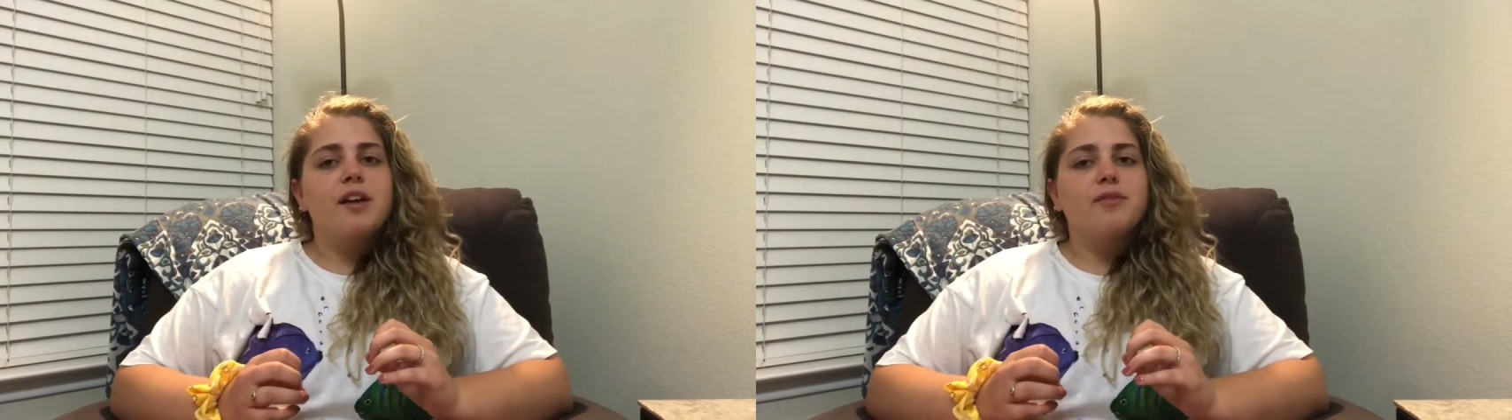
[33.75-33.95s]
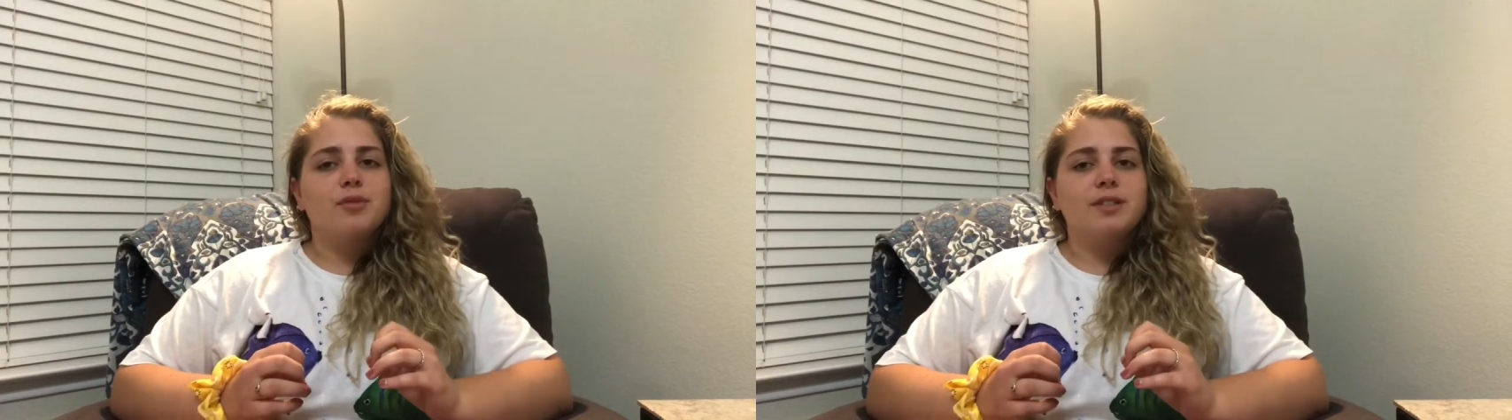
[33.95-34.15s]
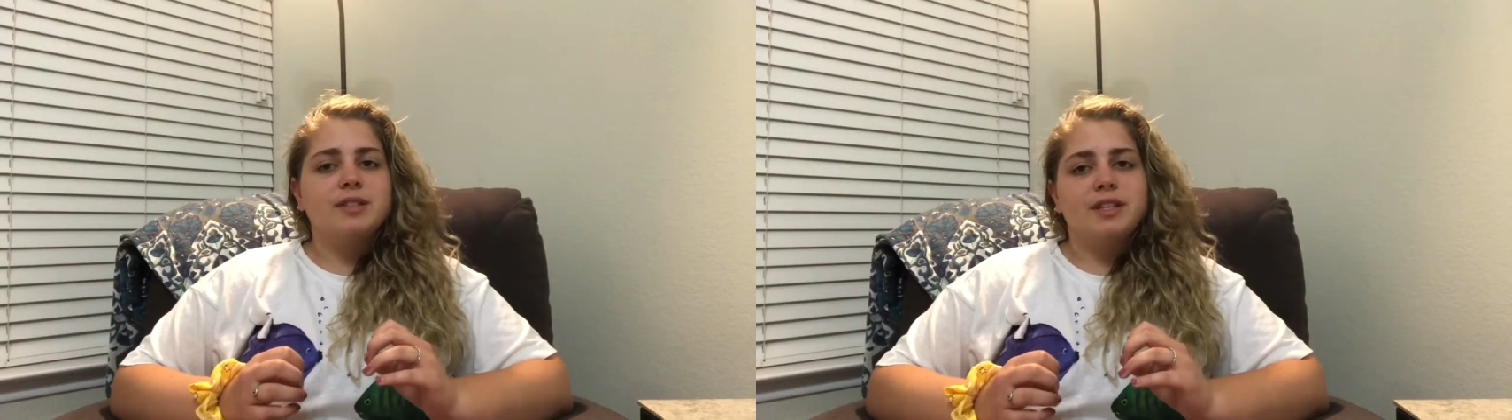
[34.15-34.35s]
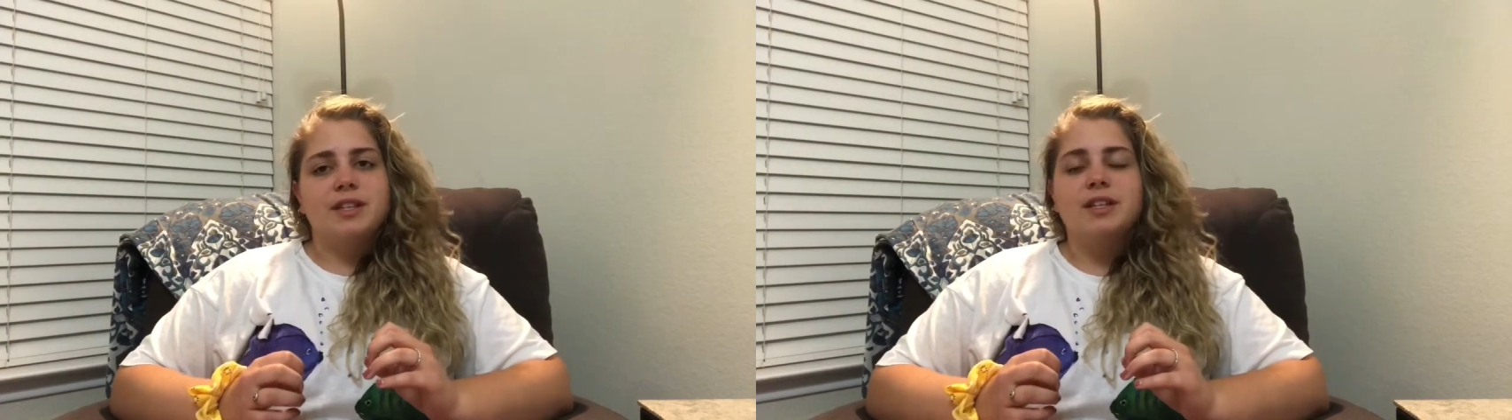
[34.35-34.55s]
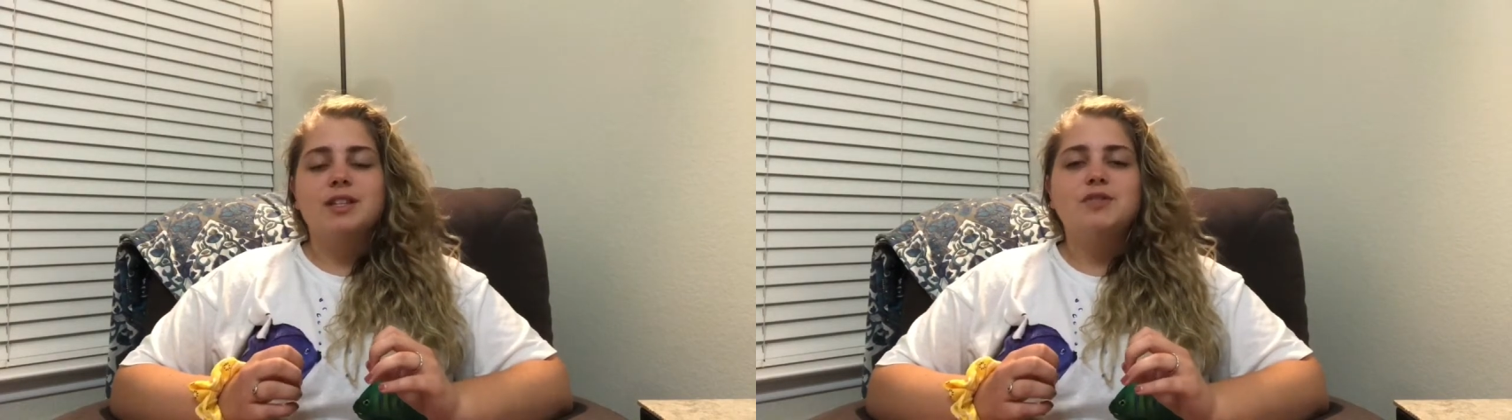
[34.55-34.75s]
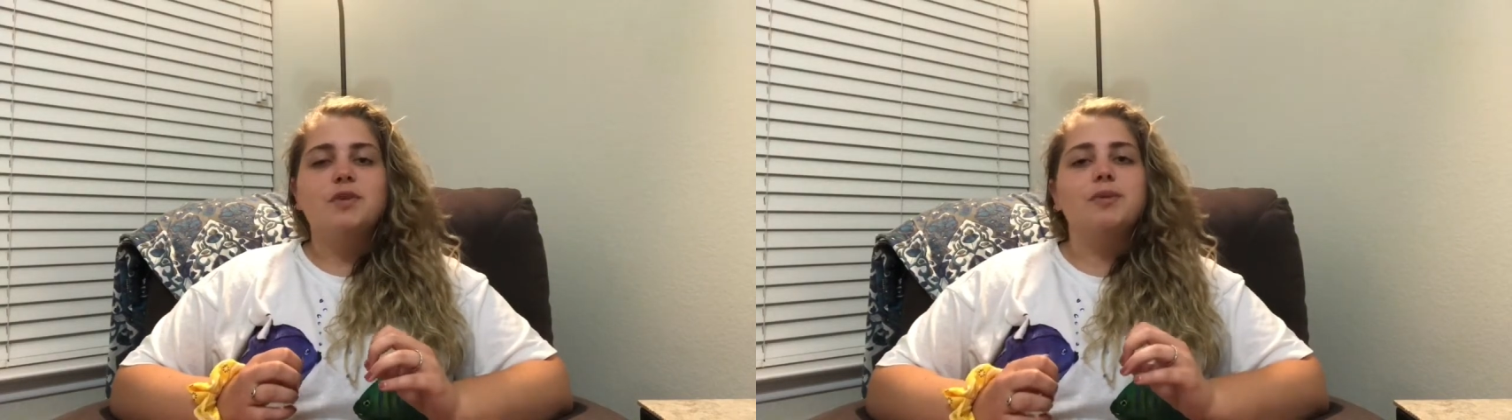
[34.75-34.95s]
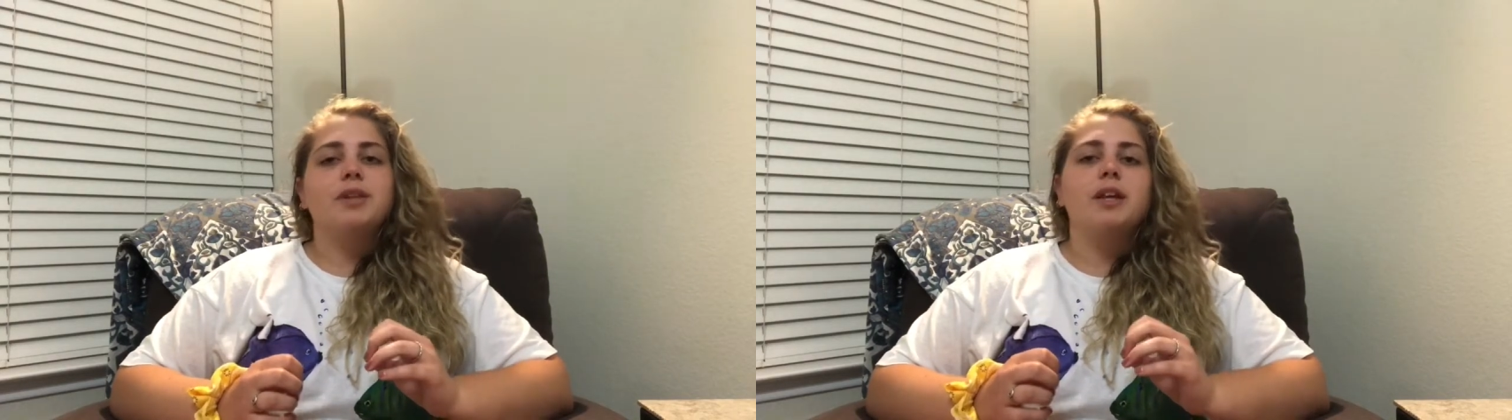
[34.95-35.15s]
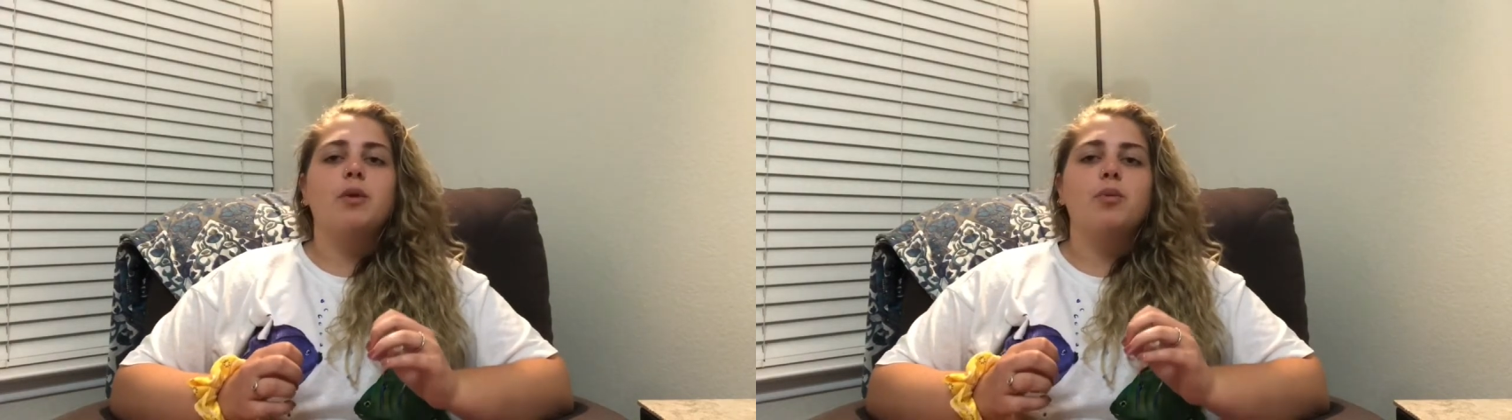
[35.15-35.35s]
of Lorenzini is
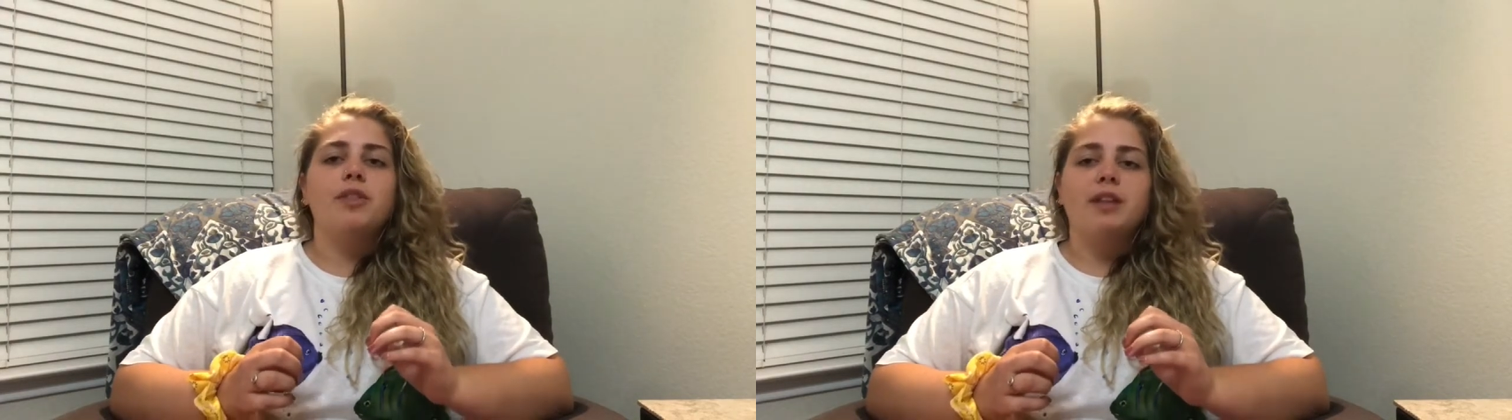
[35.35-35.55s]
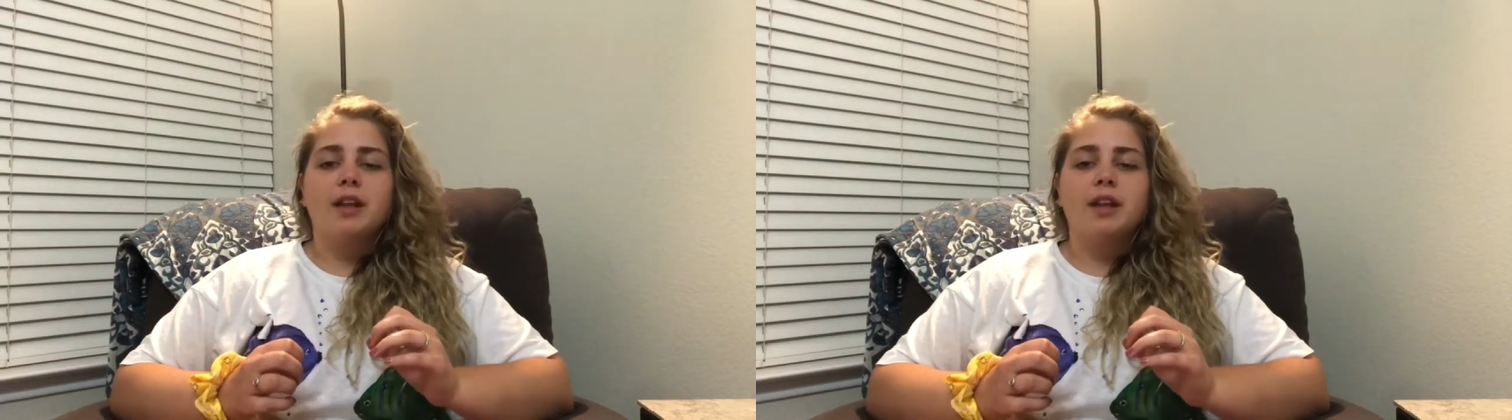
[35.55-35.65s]
filled with an